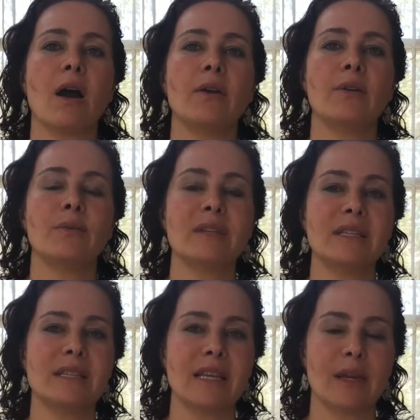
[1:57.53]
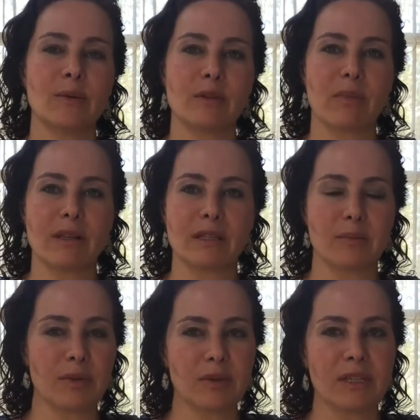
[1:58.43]
you need to take
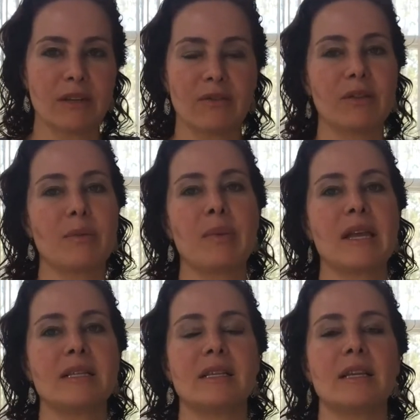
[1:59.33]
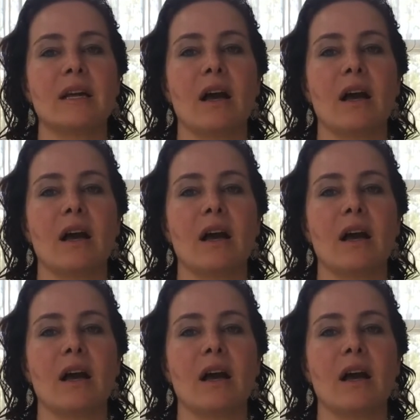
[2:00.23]
responsibility for the pacing